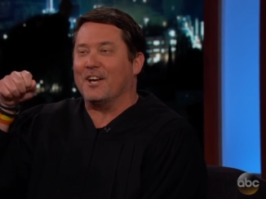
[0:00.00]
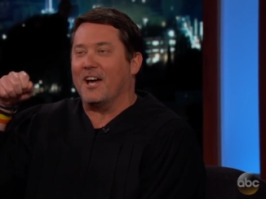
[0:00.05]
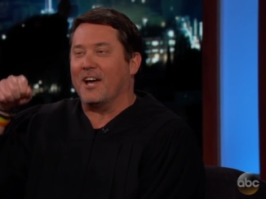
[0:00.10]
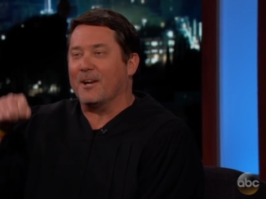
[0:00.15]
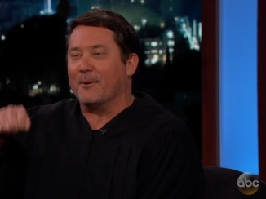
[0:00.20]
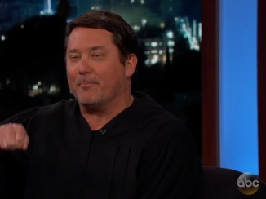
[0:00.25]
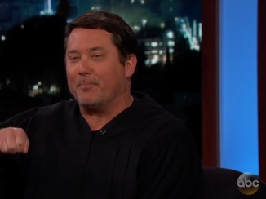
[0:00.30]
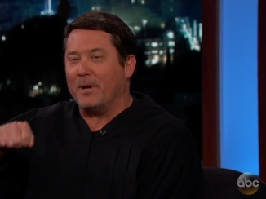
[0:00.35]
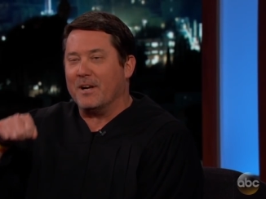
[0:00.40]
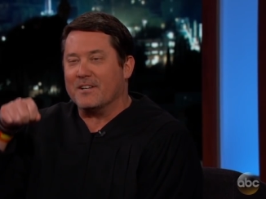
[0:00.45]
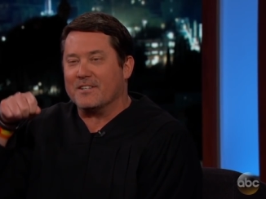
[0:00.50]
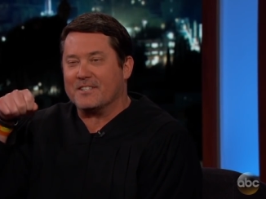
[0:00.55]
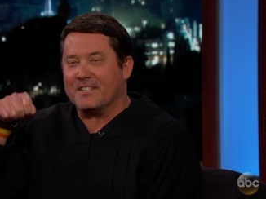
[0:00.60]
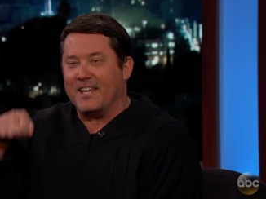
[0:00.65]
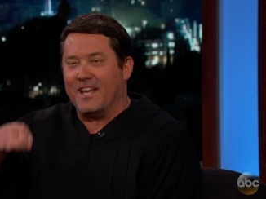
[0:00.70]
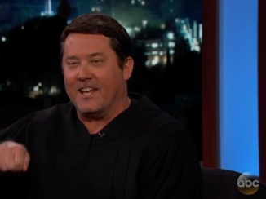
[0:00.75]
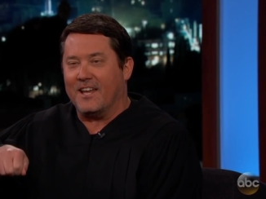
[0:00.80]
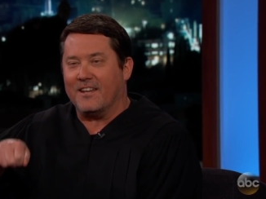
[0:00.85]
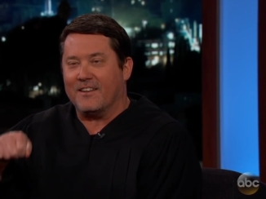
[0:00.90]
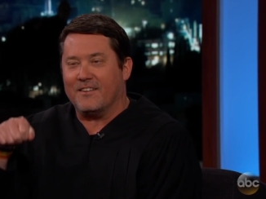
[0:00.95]
you got to punch
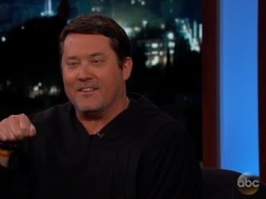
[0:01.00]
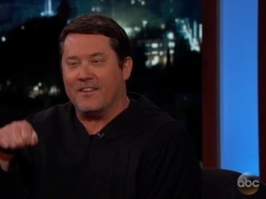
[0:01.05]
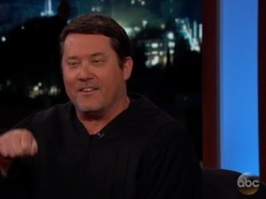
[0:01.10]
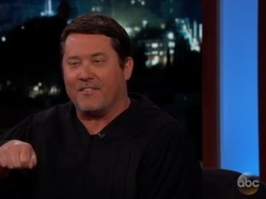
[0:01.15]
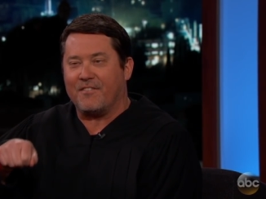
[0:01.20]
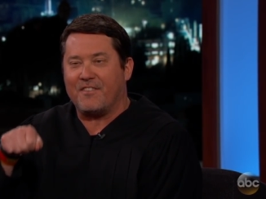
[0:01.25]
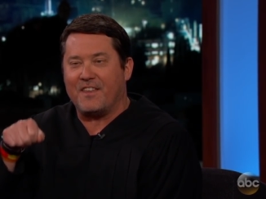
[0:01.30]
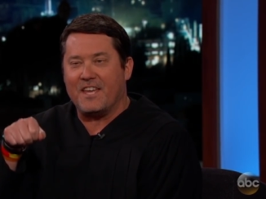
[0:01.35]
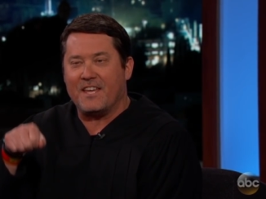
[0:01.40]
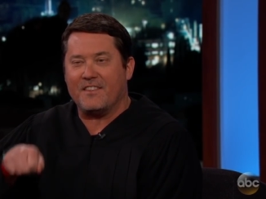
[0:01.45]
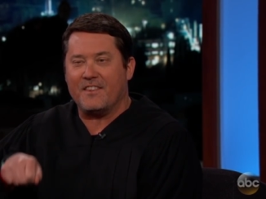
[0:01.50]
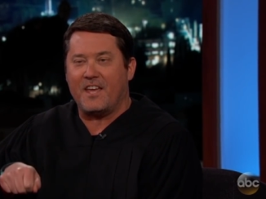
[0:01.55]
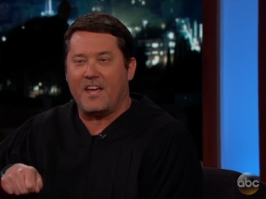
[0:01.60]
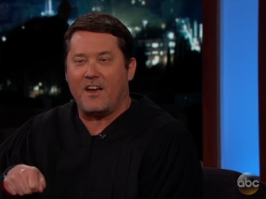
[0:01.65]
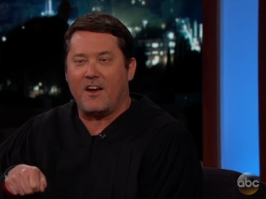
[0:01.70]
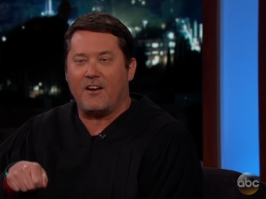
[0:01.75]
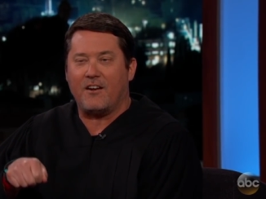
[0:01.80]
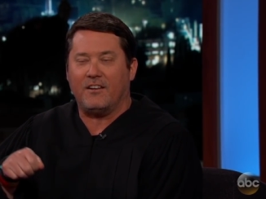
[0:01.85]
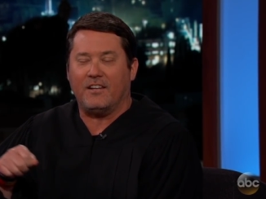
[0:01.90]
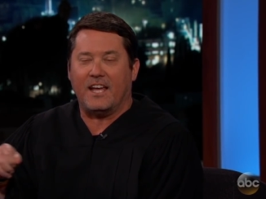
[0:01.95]
that the thing
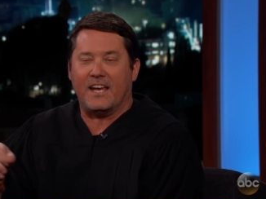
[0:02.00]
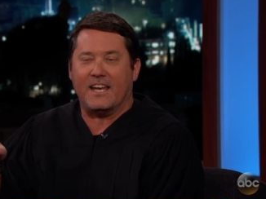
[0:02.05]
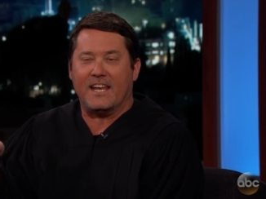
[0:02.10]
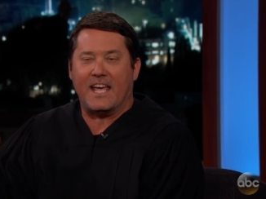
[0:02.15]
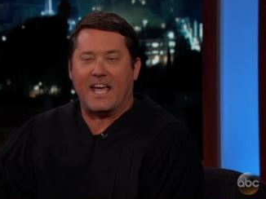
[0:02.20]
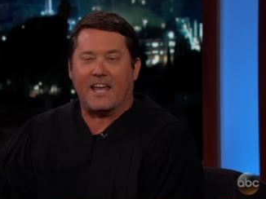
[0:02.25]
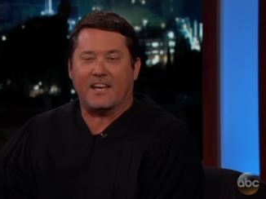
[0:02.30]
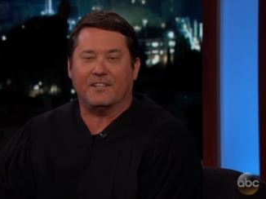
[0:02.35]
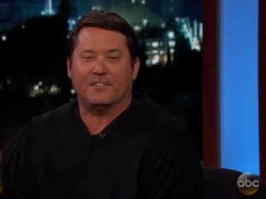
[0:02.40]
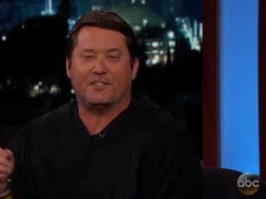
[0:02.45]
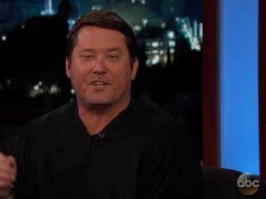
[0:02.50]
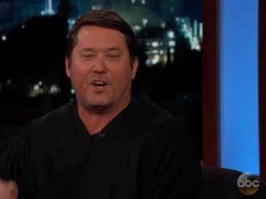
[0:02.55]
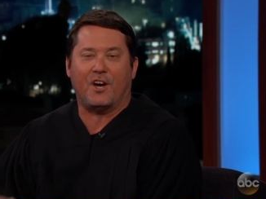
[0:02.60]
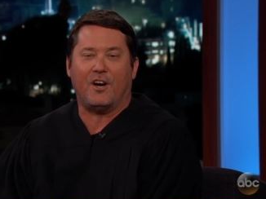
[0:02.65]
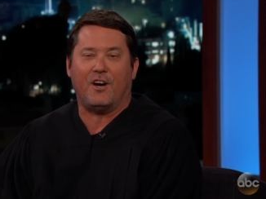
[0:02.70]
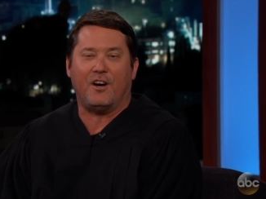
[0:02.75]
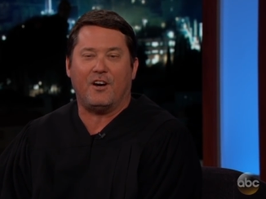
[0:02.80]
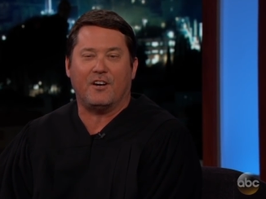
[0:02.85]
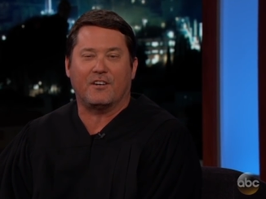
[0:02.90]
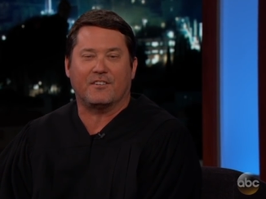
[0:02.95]
there. A lady had a
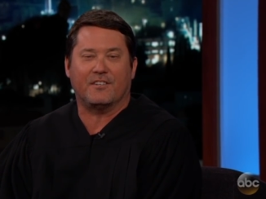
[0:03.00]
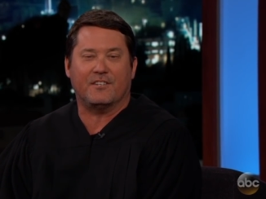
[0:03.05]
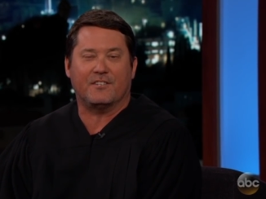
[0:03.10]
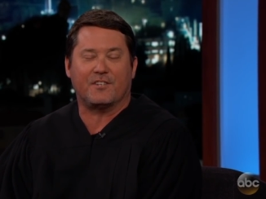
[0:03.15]
dog.